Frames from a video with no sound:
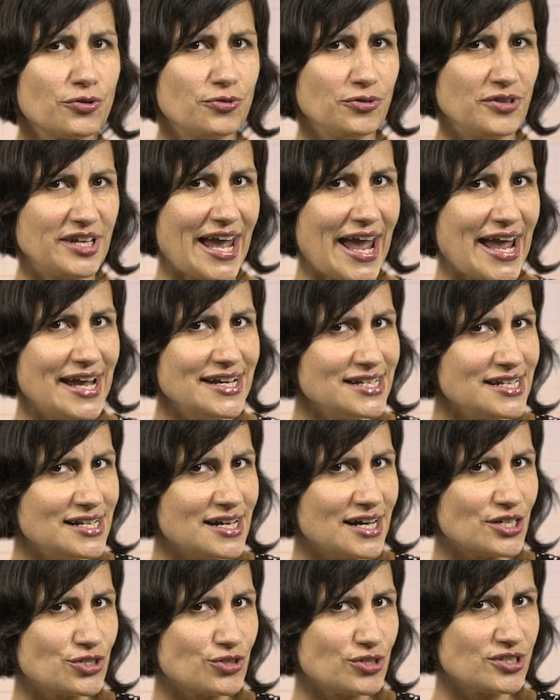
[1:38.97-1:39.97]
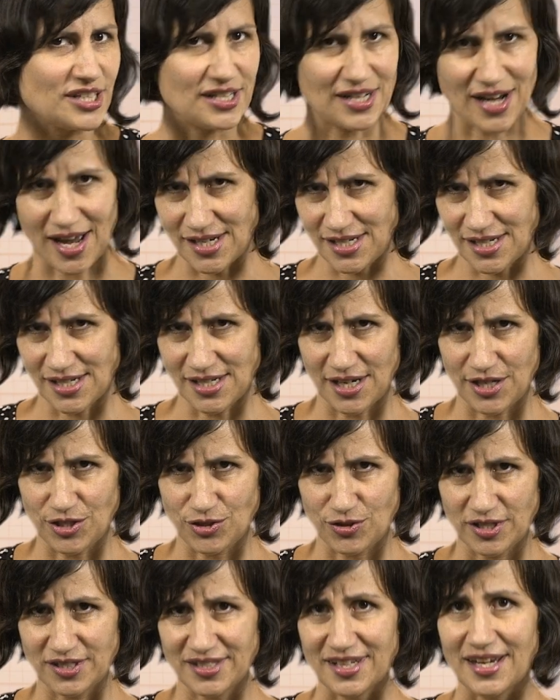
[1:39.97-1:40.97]
Through the 1800s and
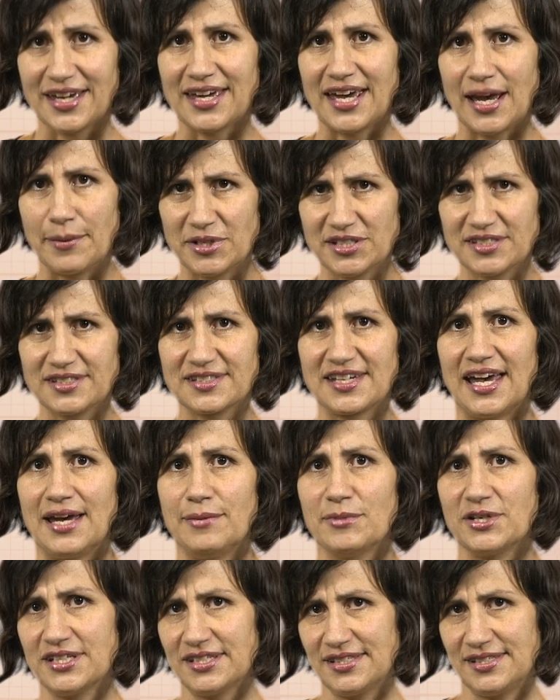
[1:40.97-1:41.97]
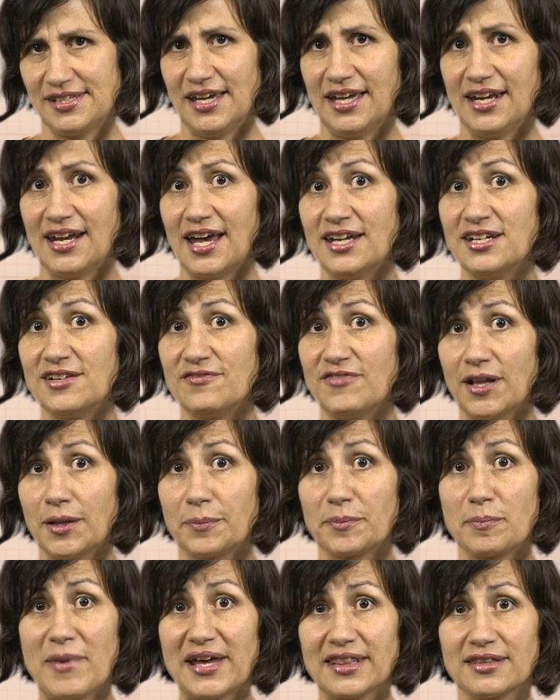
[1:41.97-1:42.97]
1900s, chemists came on the scene and
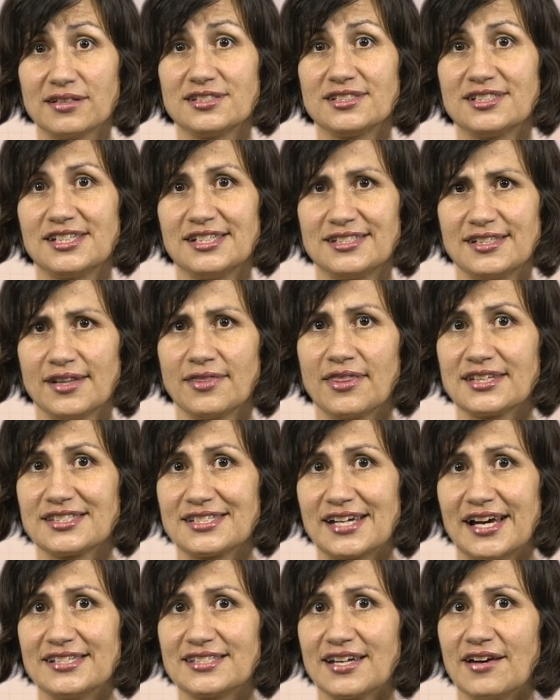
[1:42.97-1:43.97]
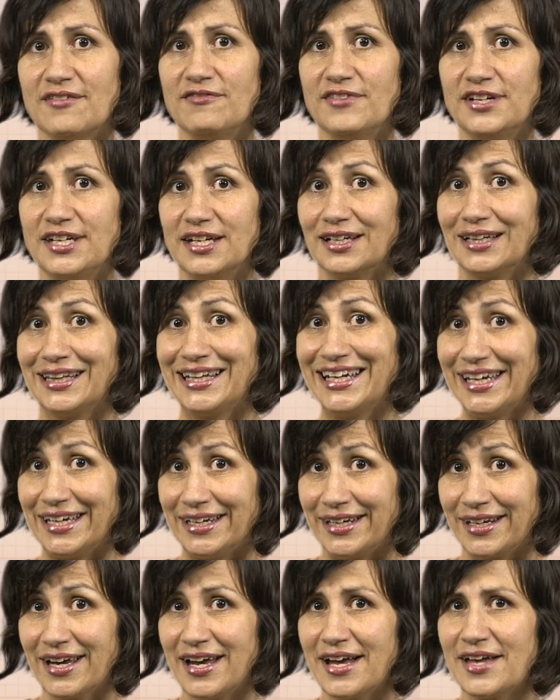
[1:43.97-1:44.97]
developed methods to synthesize
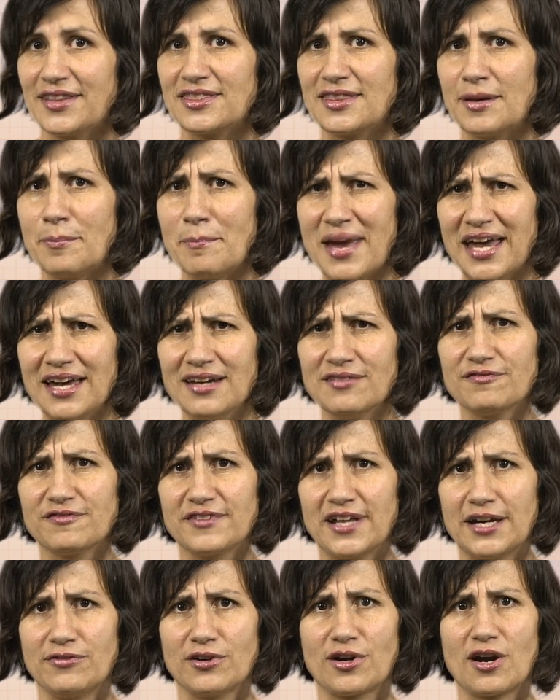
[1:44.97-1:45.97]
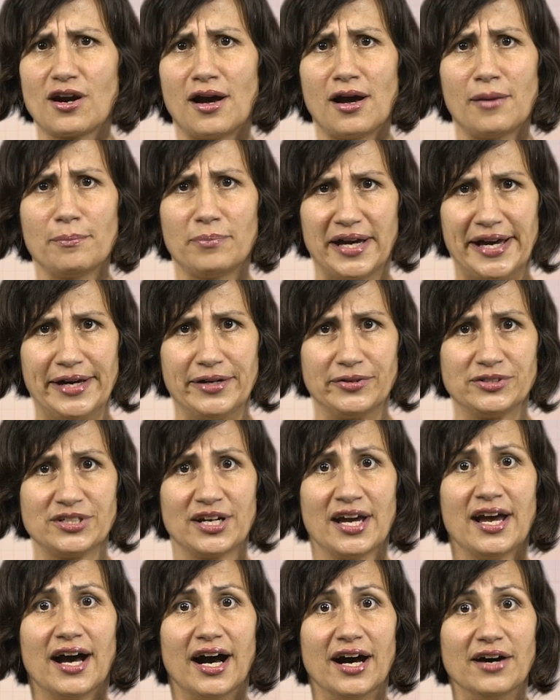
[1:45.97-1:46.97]
vanillin, the main flavor compound
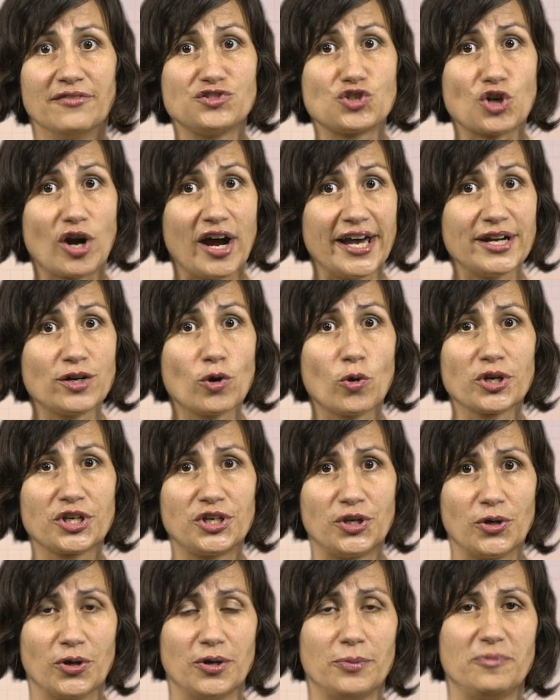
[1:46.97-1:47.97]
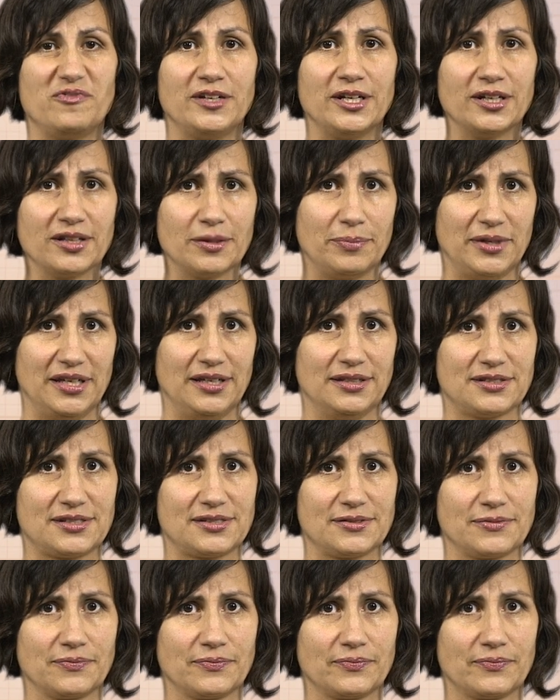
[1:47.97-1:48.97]
of dried or cured vanilla
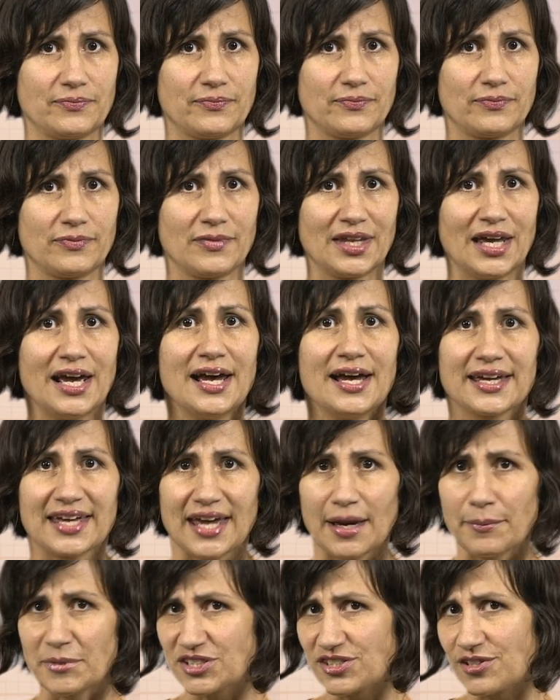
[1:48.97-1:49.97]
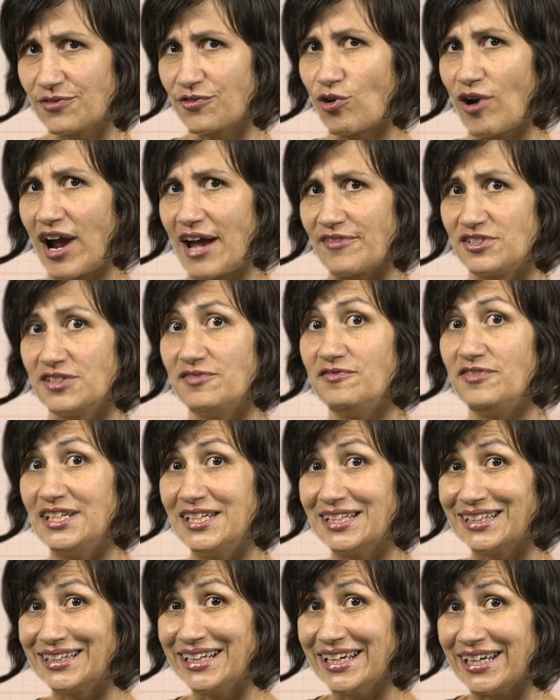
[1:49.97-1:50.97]
beans. Chemists have crafted
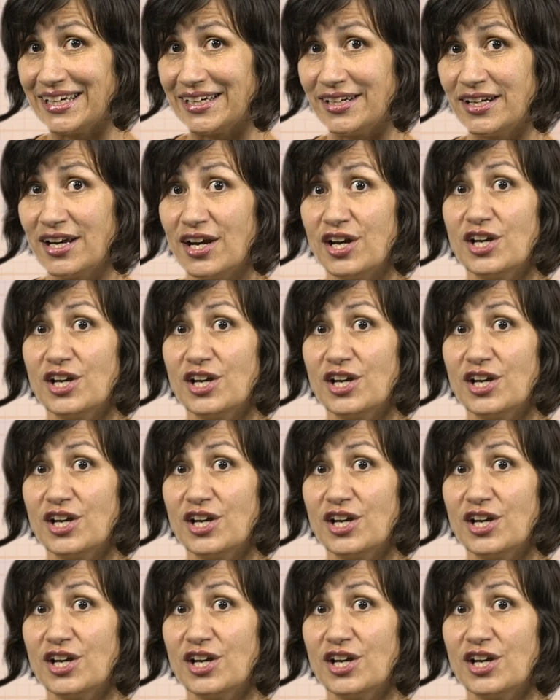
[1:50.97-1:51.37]
vanillin,